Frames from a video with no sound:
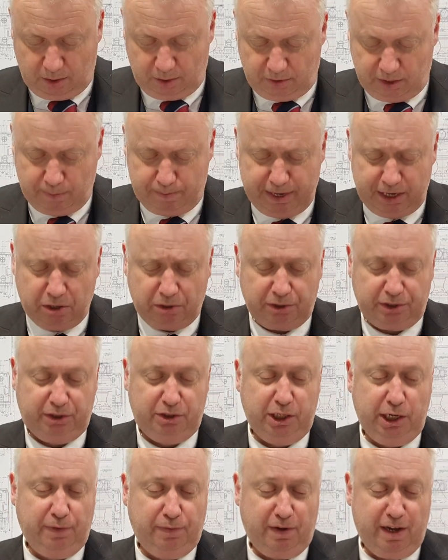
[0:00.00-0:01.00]
The Minox
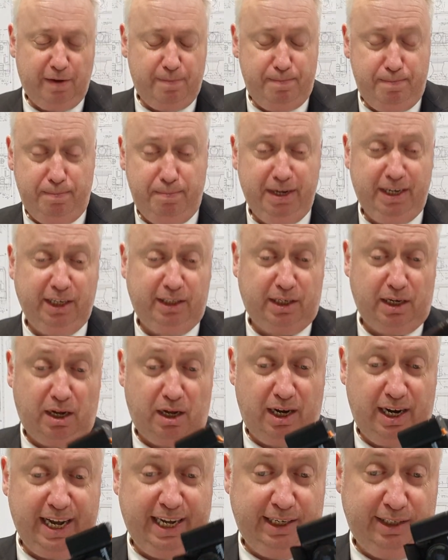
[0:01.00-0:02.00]
35
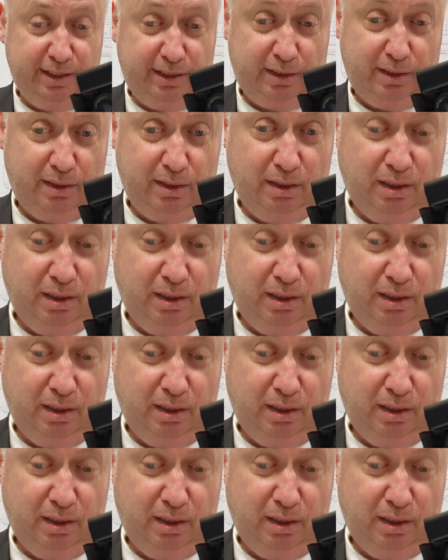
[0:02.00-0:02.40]
Minotaur lens